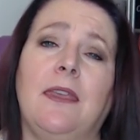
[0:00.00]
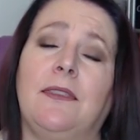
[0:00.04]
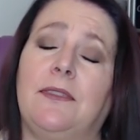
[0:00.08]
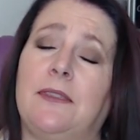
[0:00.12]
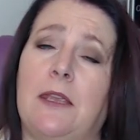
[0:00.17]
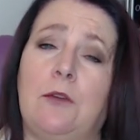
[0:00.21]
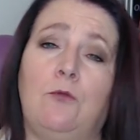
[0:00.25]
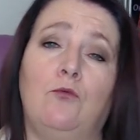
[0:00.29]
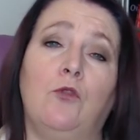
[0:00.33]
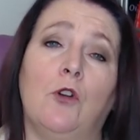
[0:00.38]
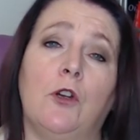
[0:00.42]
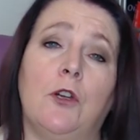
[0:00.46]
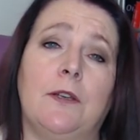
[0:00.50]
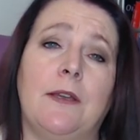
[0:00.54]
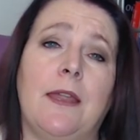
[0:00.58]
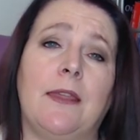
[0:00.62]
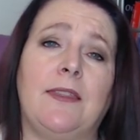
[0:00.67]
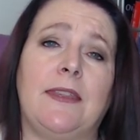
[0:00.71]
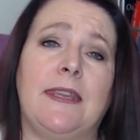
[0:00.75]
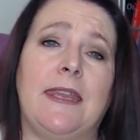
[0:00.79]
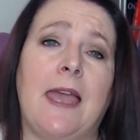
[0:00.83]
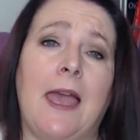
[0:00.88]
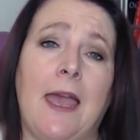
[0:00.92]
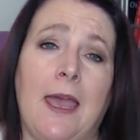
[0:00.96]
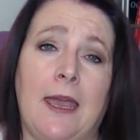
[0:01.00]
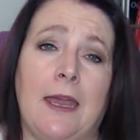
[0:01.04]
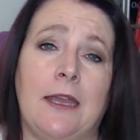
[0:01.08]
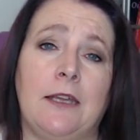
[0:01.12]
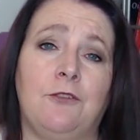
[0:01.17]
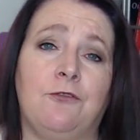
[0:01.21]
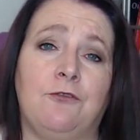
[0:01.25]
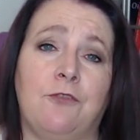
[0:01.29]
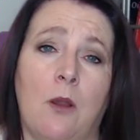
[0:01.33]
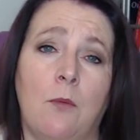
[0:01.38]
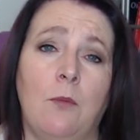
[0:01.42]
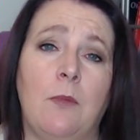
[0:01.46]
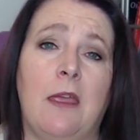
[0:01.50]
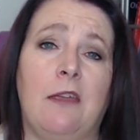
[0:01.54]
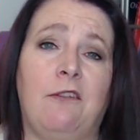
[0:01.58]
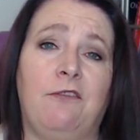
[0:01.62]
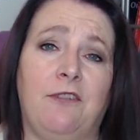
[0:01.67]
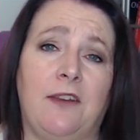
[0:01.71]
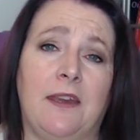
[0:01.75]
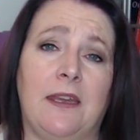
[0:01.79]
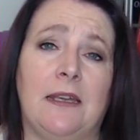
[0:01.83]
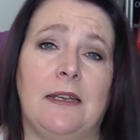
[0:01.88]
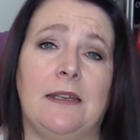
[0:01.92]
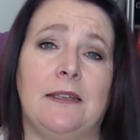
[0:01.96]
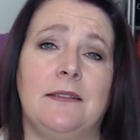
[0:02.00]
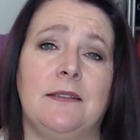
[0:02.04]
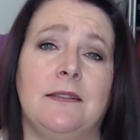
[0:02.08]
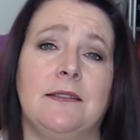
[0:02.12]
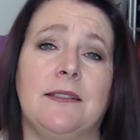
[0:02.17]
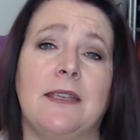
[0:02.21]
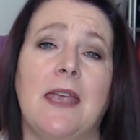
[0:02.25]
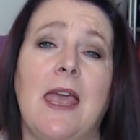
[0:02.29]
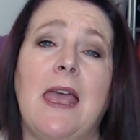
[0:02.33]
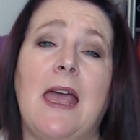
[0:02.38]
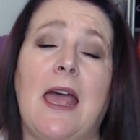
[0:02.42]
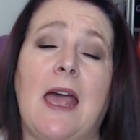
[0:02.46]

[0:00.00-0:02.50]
They run and they hide from their feelings